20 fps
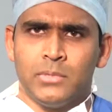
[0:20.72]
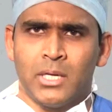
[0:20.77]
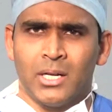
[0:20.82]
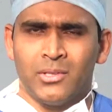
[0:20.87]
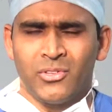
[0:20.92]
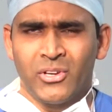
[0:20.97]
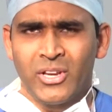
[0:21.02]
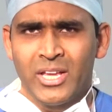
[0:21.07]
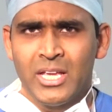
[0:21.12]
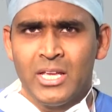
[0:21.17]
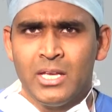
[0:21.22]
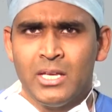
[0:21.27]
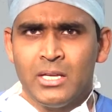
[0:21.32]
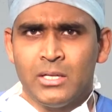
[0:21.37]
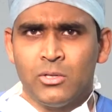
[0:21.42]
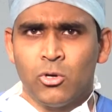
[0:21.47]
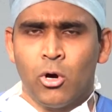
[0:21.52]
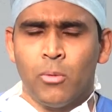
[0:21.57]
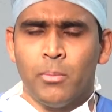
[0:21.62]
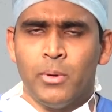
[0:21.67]
There are three
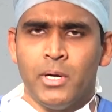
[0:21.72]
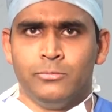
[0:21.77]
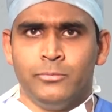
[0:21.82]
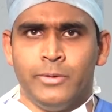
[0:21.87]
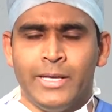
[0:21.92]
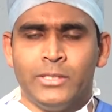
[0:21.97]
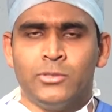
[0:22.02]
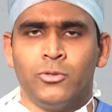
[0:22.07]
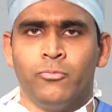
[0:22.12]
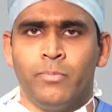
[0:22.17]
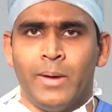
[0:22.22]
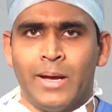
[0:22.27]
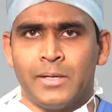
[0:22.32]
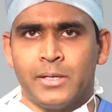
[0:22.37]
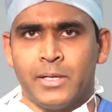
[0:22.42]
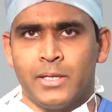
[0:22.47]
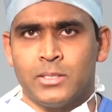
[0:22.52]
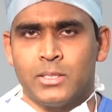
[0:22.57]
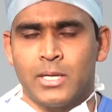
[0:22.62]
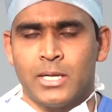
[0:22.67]
common ways of
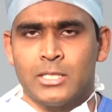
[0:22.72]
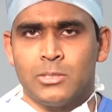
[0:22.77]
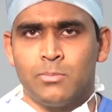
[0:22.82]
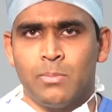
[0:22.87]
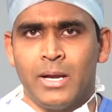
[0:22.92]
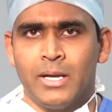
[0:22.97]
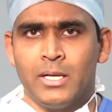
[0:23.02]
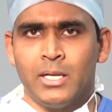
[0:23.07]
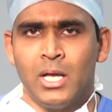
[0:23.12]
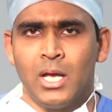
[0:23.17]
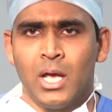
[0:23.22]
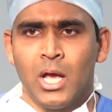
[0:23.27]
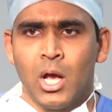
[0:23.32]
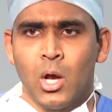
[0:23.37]
pancreas transplant.